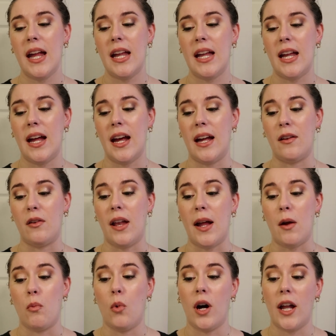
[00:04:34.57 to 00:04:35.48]
and
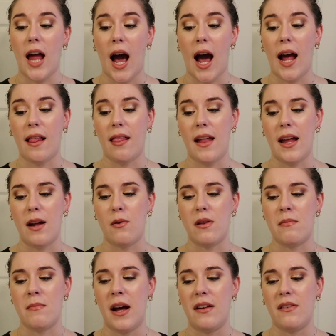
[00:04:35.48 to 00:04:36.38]
like what I like
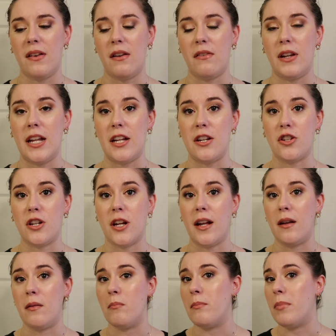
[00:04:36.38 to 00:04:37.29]
with my
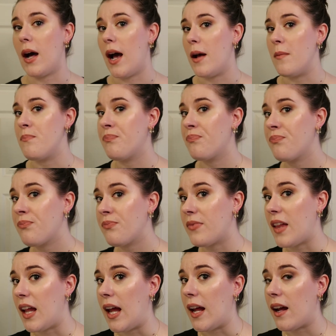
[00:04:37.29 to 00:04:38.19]
foundation. But
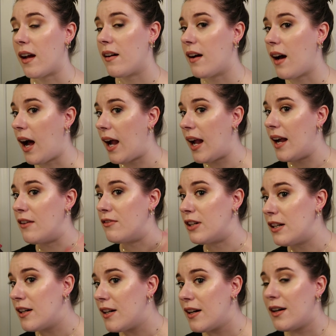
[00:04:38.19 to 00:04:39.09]
like I
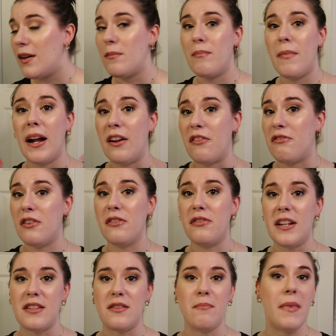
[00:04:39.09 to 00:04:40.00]
have my full
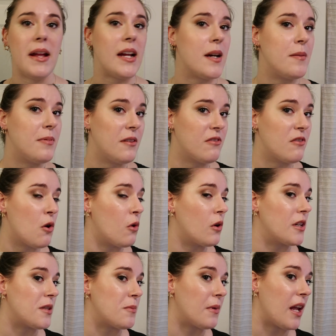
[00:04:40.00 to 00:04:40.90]
face of makeup, of
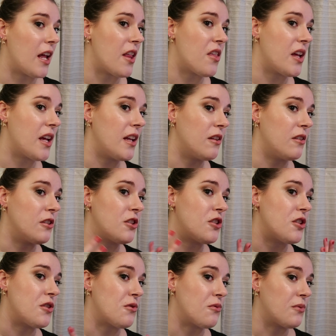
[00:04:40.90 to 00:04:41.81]
course, but I think it
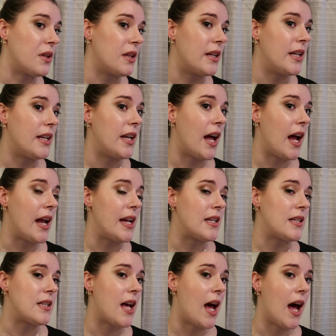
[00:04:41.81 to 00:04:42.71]
looks just really
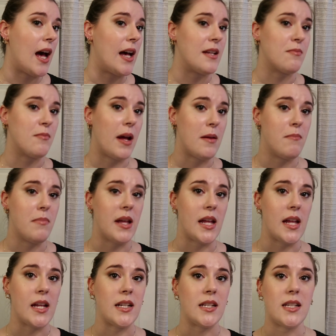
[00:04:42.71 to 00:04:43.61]
nice as my
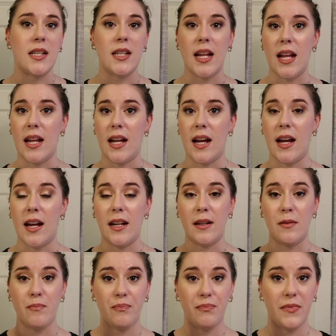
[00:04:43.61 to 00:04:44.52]
base
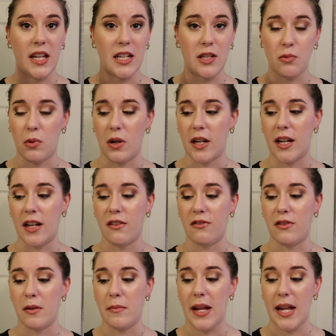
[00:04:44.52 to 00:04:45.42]
and it's working
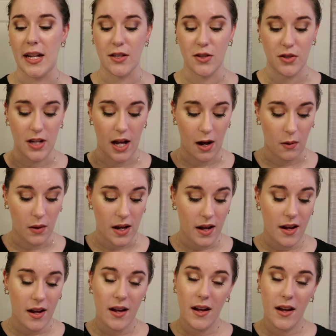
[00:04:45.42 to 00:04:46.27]
for me. So